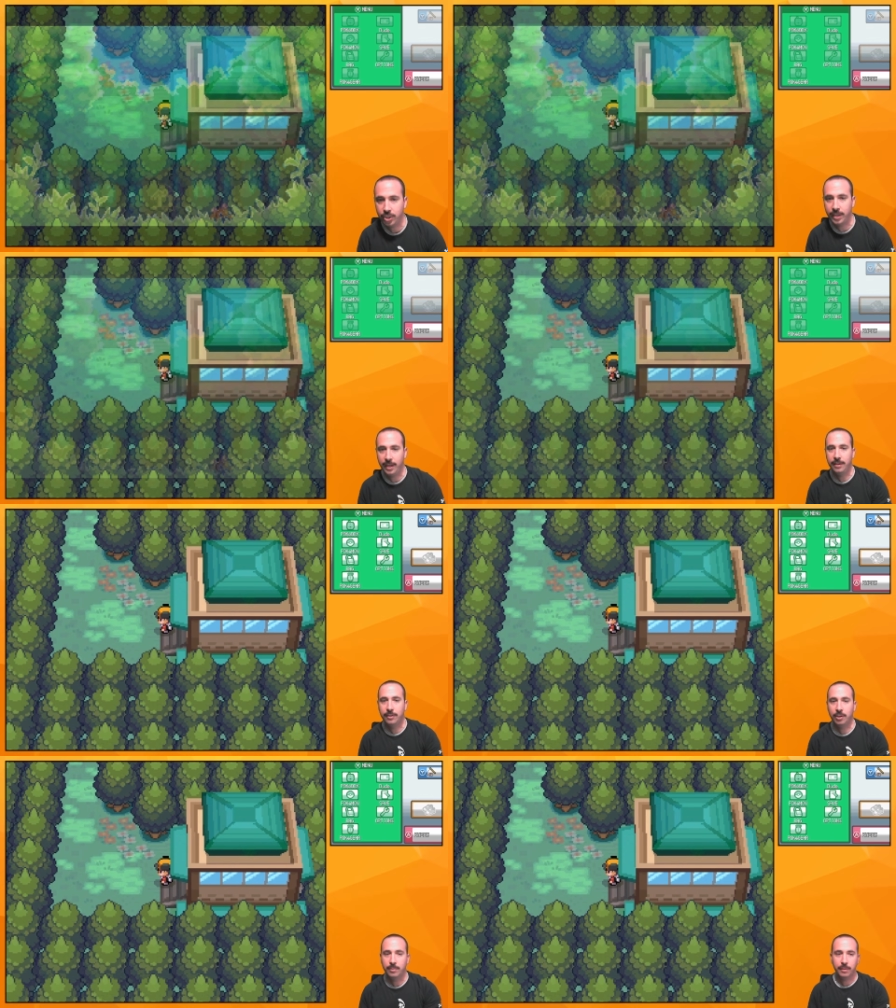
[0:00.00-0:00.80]
today in
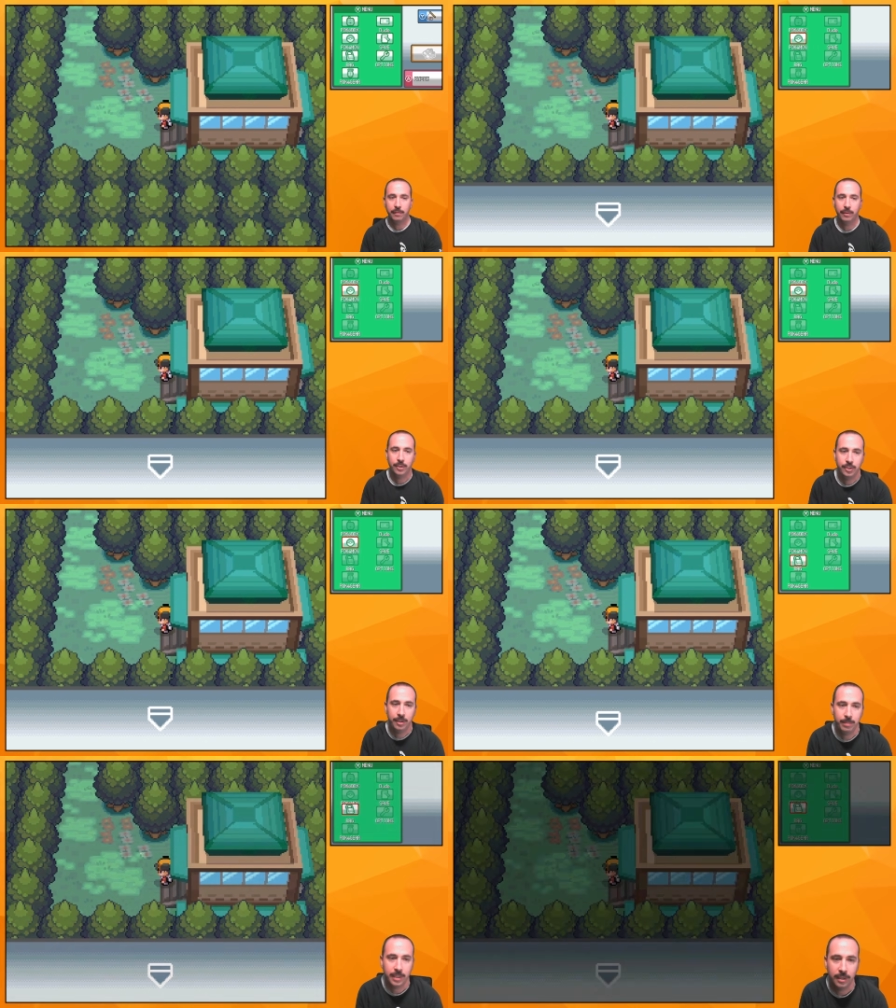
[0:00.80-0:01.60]
terms of the
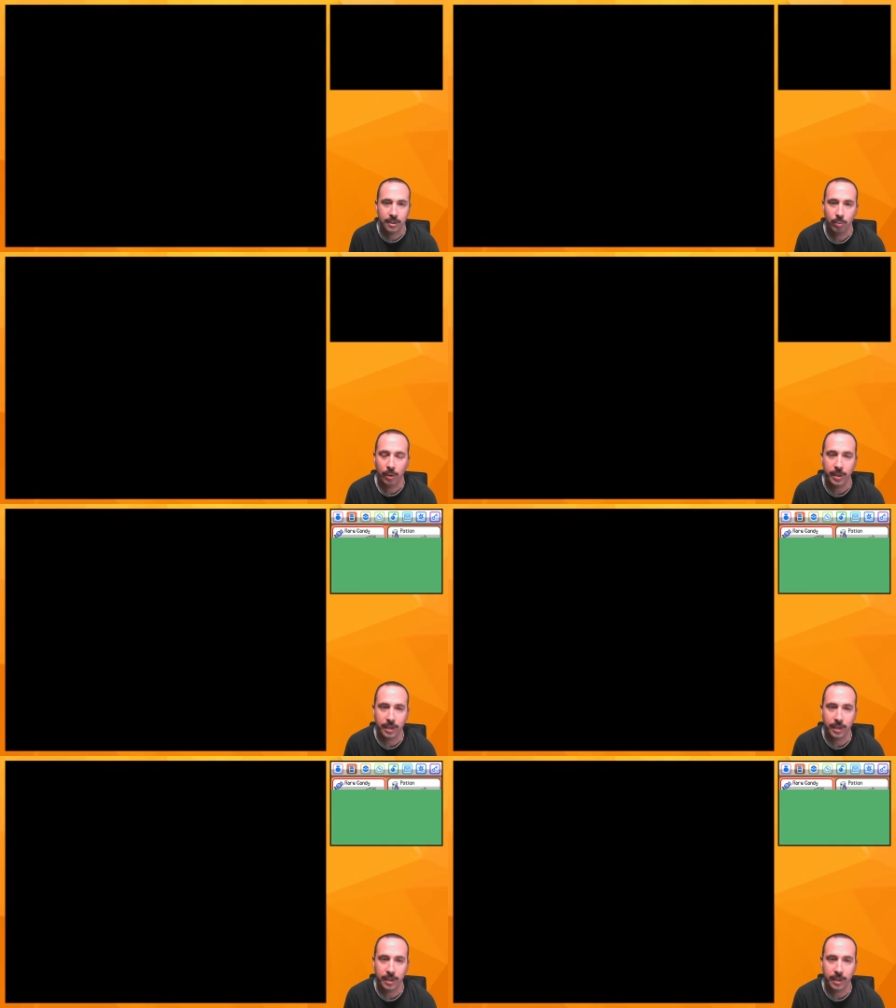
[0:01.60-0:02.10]
friendship, because when we